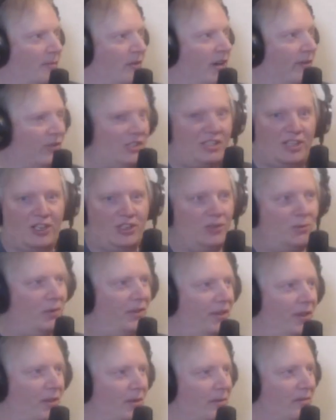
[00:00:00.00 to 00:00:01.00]
a conversation
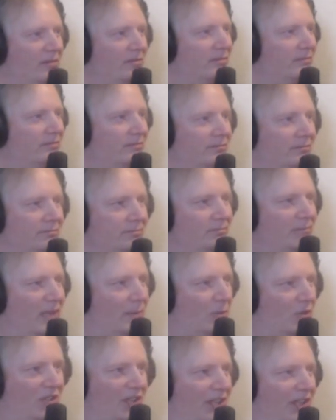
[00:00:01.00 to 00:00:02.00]
with other
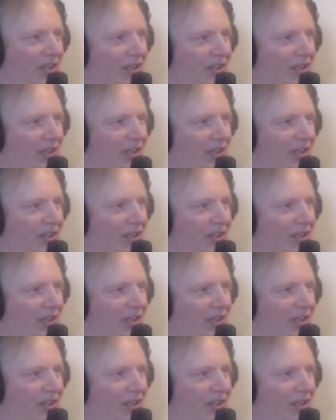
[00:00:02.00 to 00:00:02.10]
people sitting